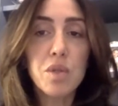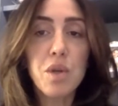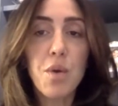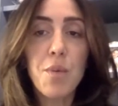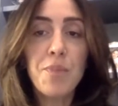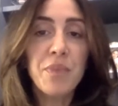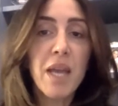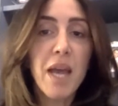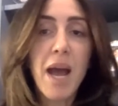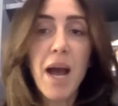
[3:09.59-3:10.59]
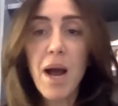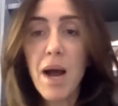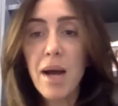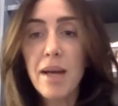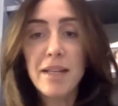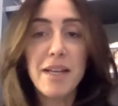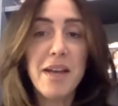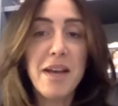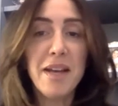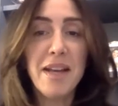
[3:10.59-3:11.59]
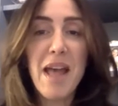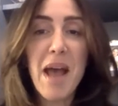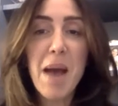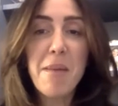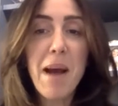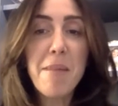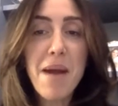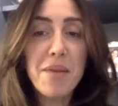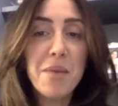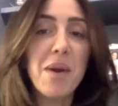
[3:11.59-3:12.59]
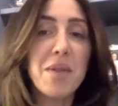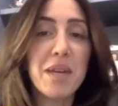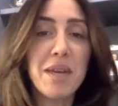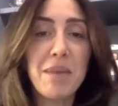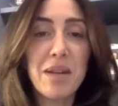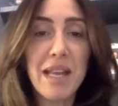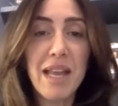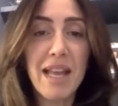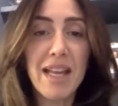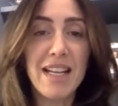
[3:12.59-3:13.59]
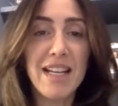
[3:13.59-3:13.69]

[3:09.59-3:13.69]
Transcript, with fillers: So uh, I'm, I'm everywhere in the community.